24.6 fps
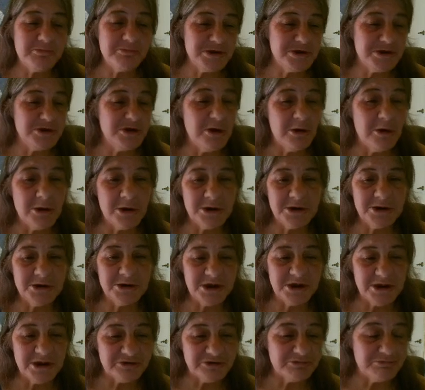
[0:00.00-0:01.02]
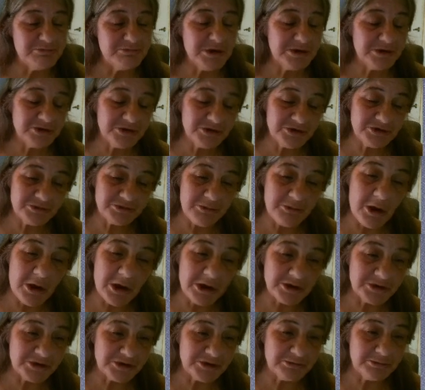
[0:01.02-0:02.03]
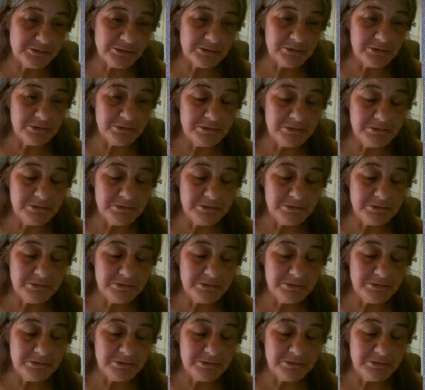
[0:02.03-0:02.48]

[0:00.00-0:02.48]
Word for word: beyond as much as possible.